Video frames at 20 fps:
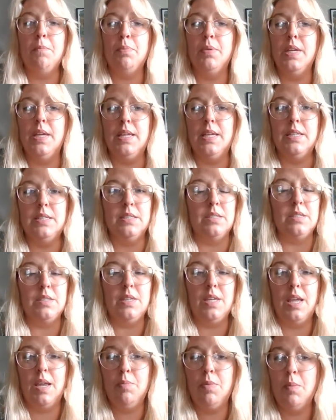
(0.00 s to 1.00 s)
please
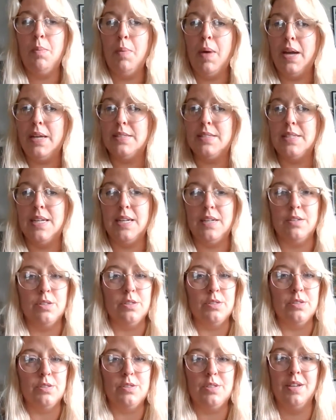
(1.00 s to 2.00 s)
keep the
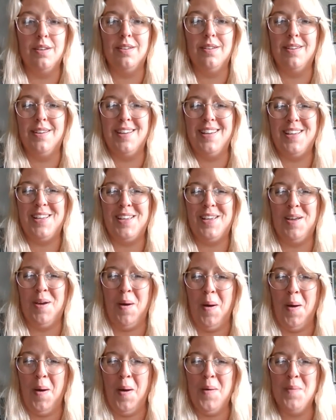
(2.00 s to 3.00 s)
bystanders
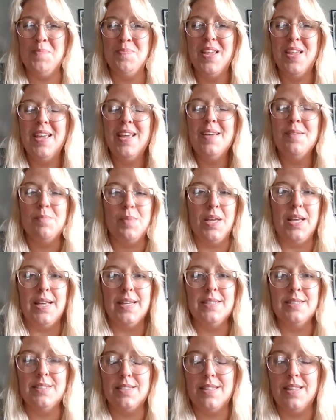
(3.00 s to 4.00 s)
calm,
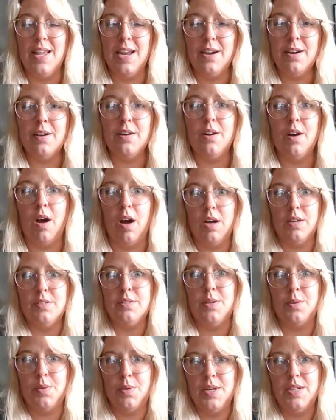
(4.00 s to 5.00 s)
because they're
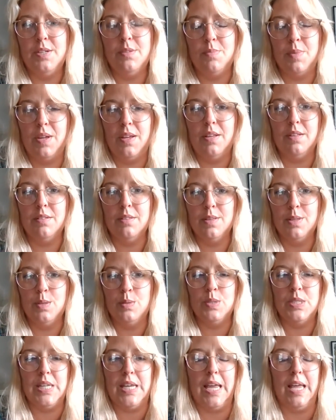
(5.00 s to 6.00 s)
also going to be
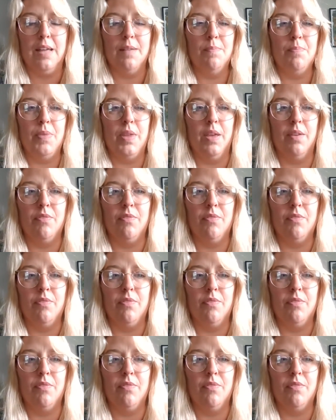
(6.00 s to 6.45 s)
losing it,